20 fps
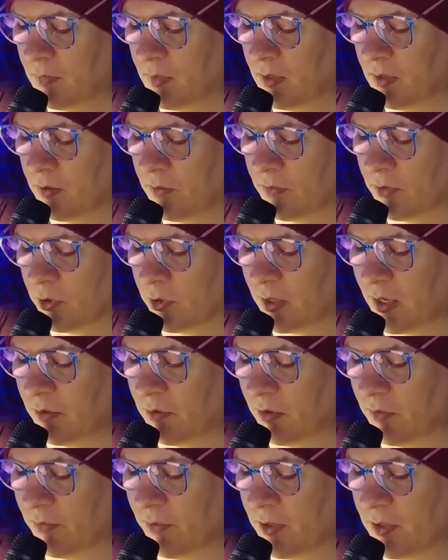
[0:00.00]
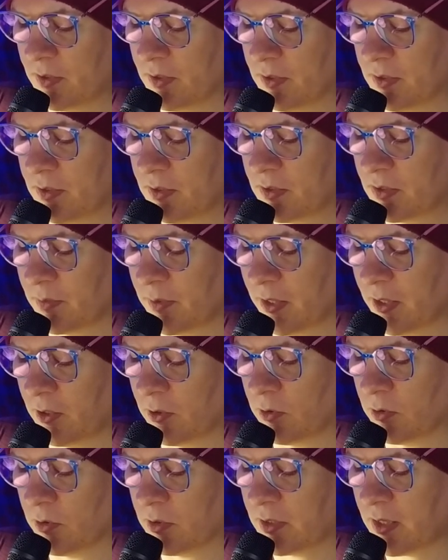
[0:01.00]
for I reverted to my
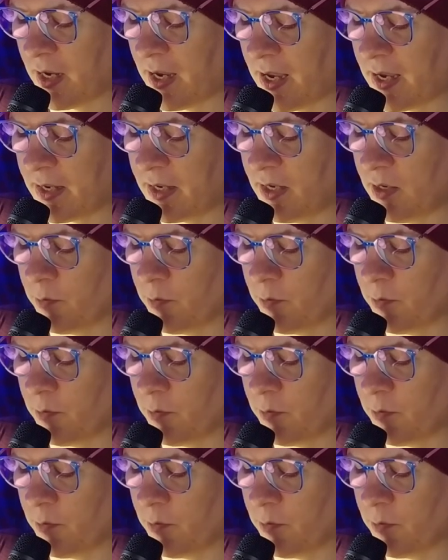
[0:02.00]
old haggy